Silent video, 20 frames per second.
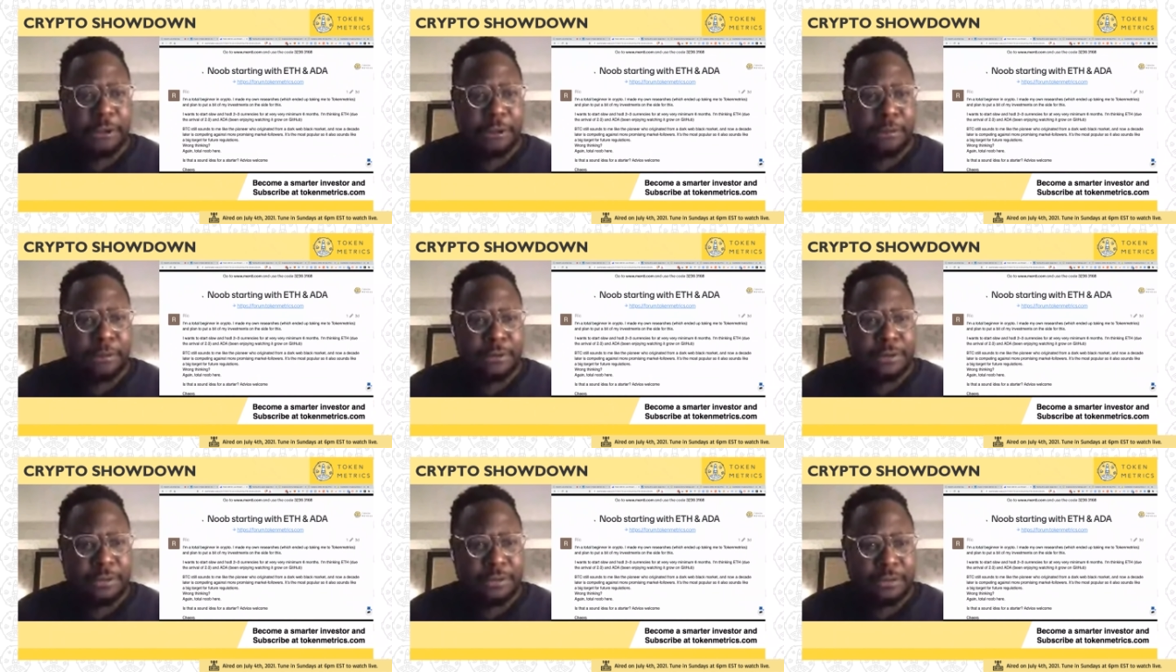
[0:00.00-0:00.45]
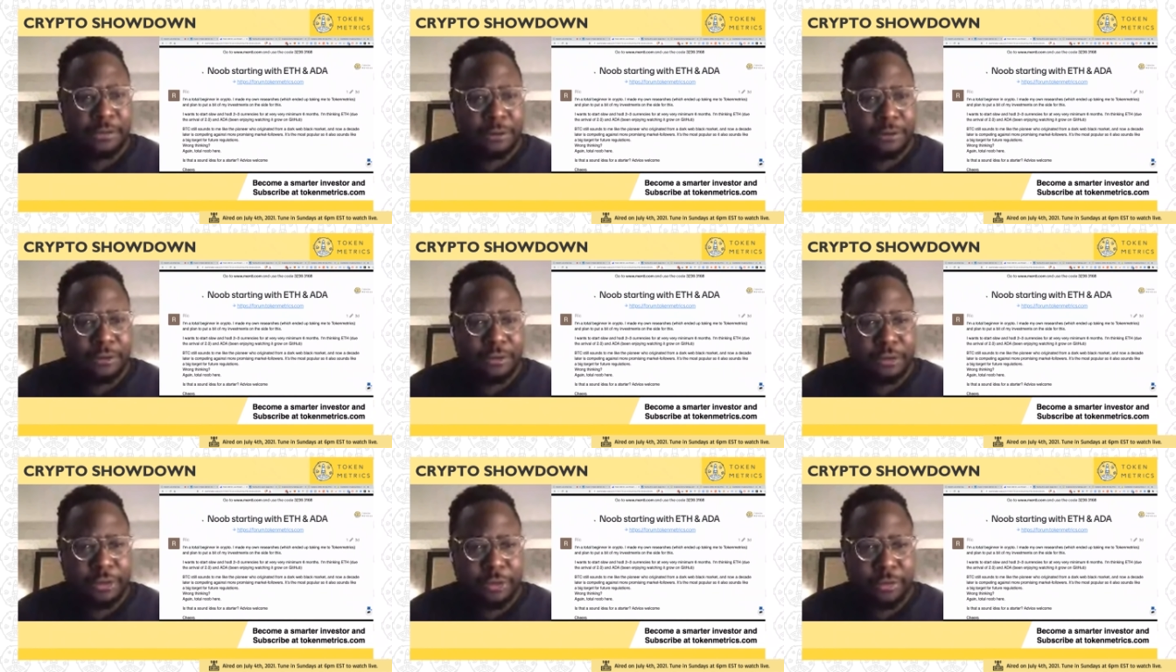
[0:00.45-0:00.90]
I want to
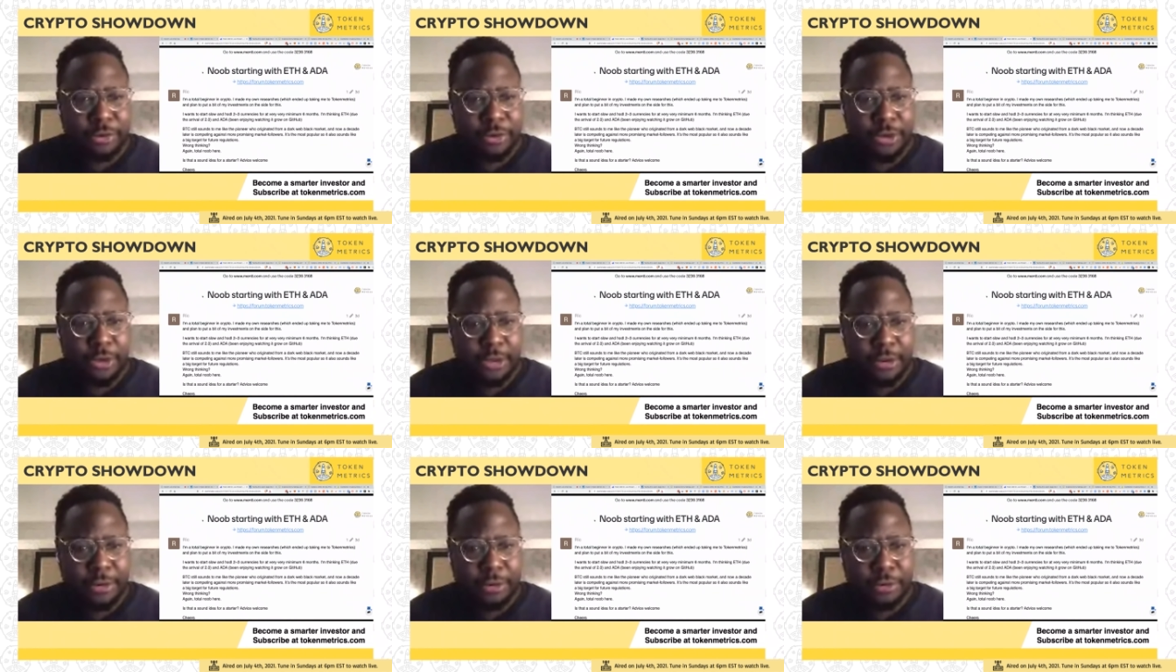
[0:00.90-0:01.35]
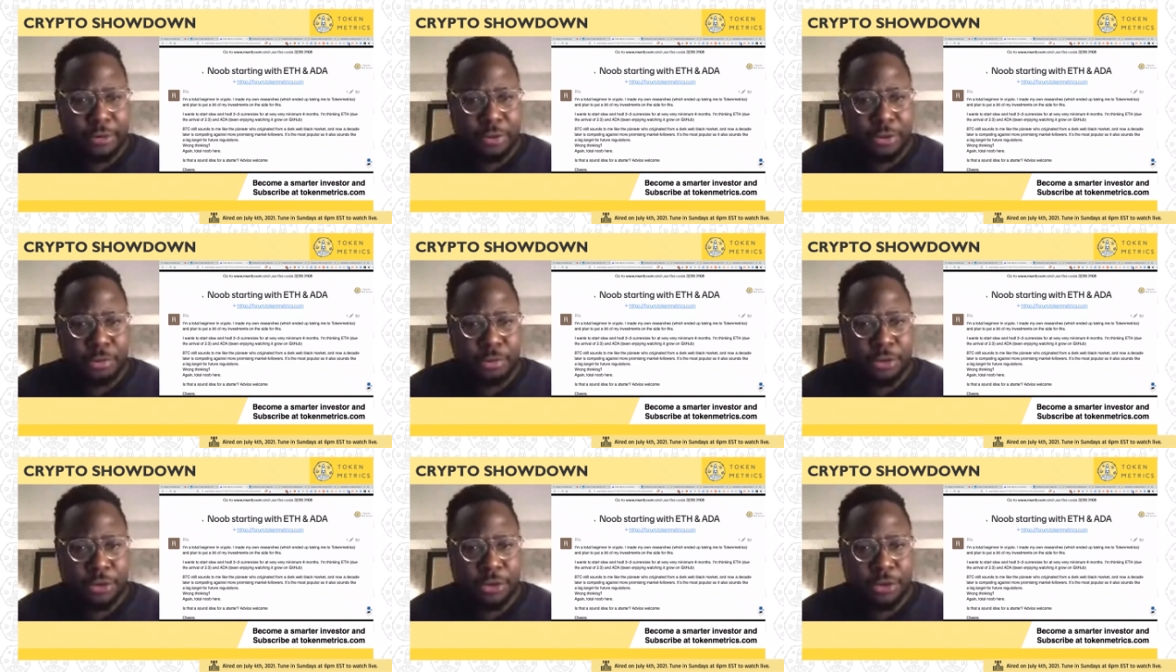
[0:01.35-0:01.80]
start slow on HODL,
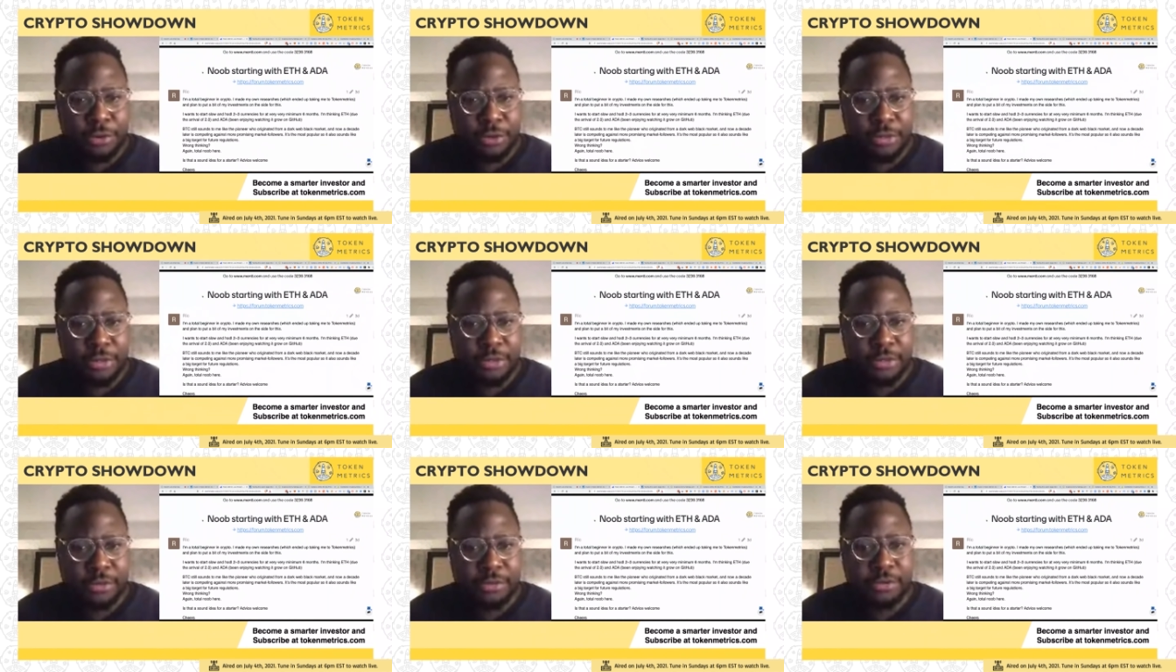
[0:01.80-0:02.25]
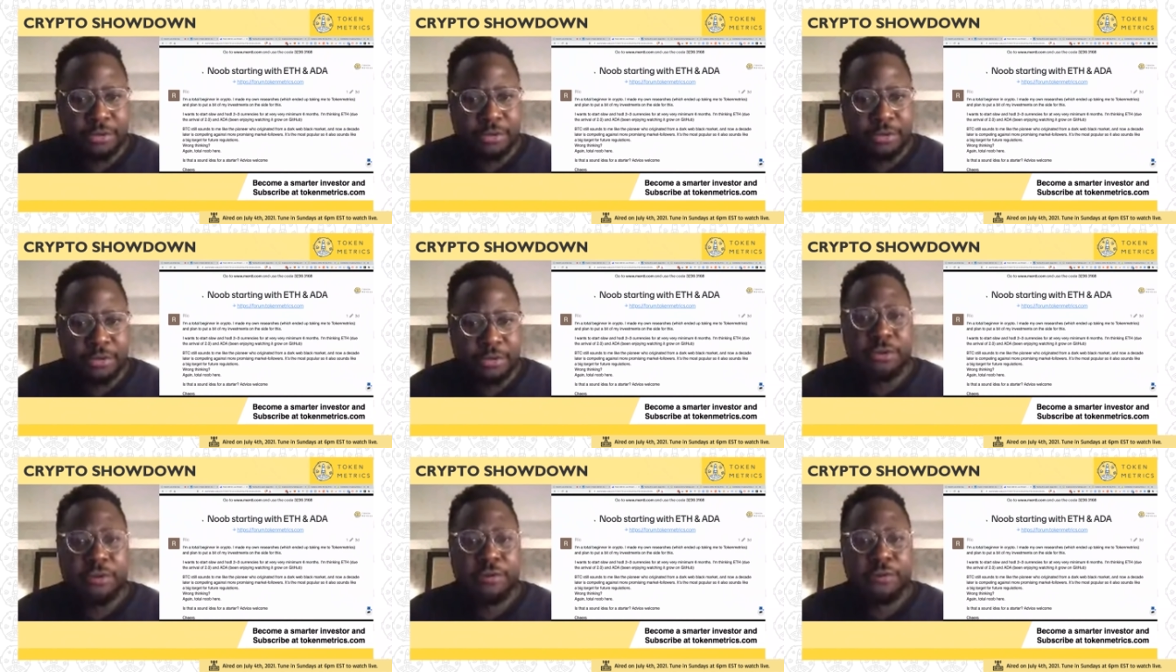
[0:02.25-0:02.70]
two to three currencies
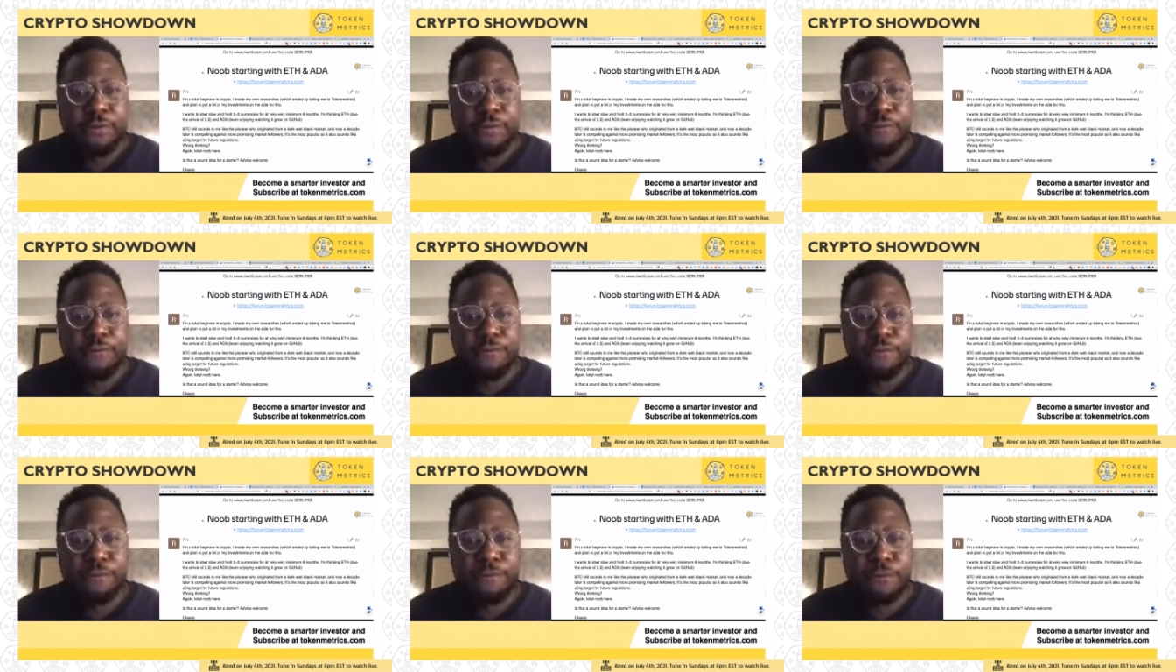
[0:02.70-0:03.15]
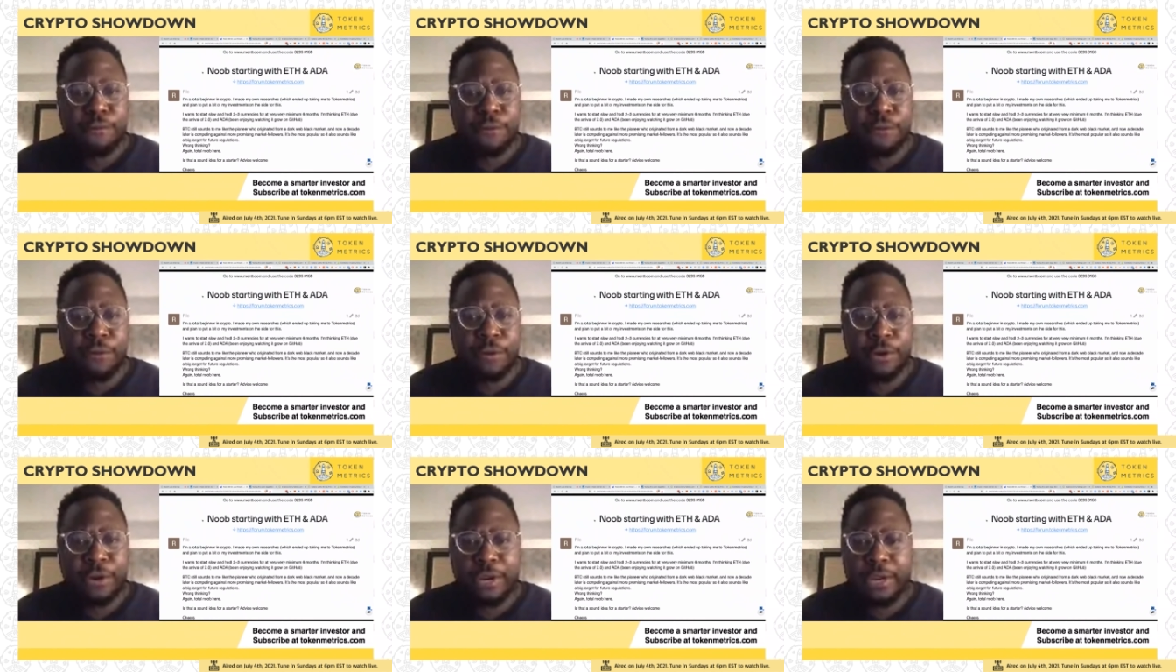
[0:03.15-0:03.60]

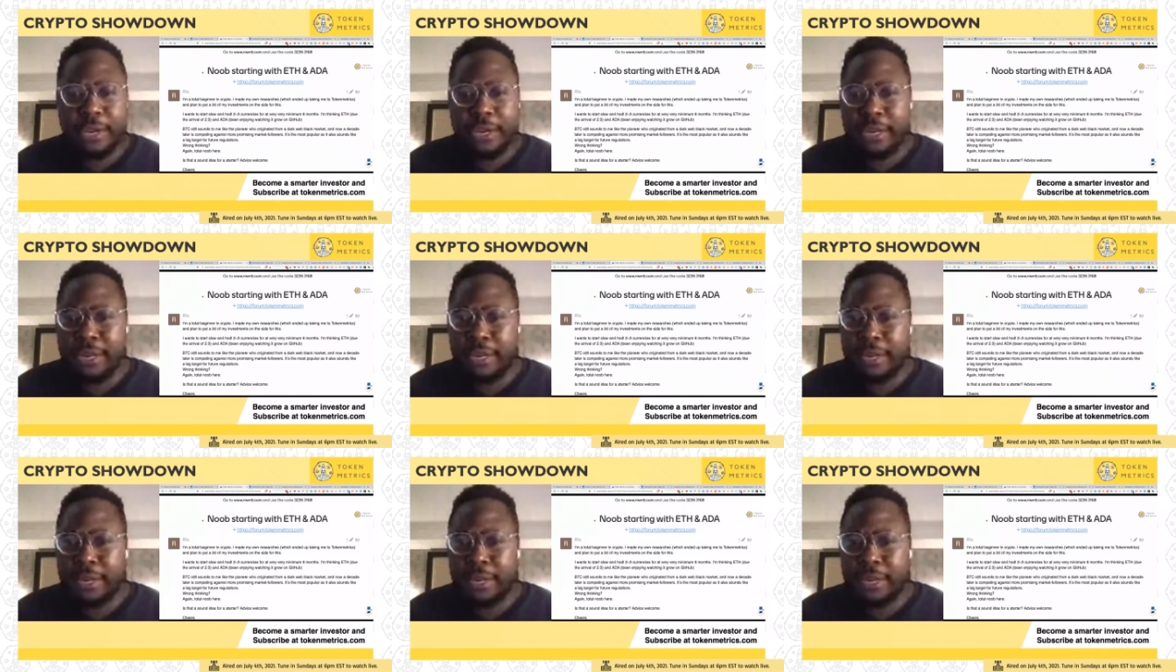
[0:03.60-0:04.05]
for